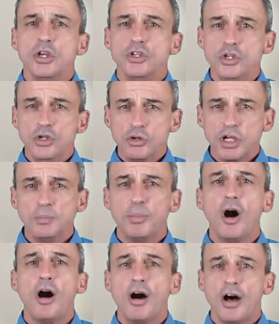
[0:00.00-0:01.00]
You can
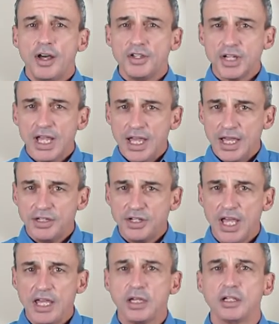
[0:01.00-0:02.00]
pause and
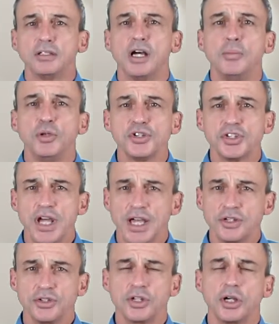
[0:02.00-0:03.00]
take a couple
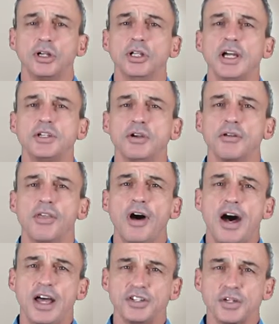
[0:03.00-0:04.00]
seconds to collect your
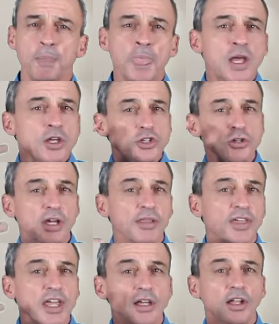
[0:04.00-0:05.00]
thoughts. You can
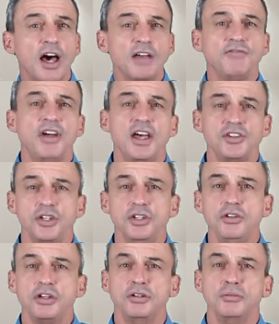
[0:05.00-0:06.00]
think a lot faster than
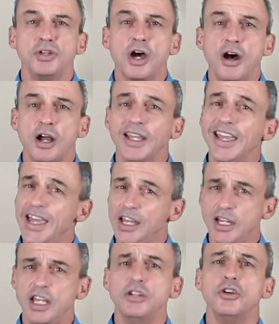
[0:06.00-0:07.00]
you can talk,
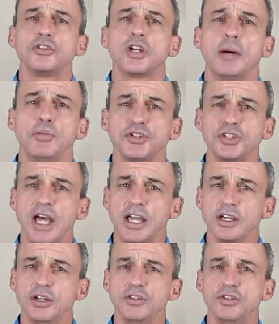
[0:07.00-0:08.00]
and in those couple
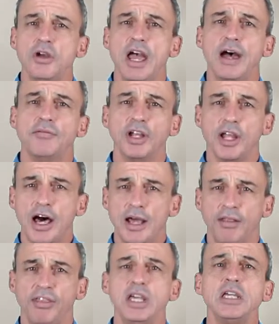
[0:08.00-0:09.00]
seconds you have a lot
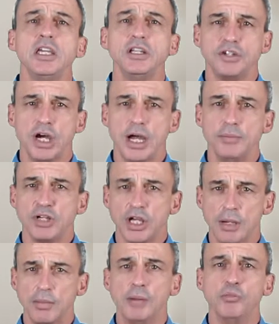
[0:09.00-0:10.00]
of thinking time to
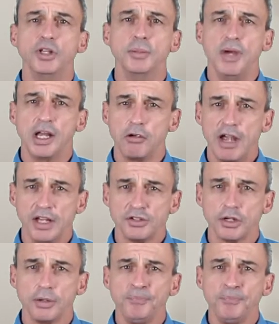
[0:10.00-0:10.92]
come up with a better answer.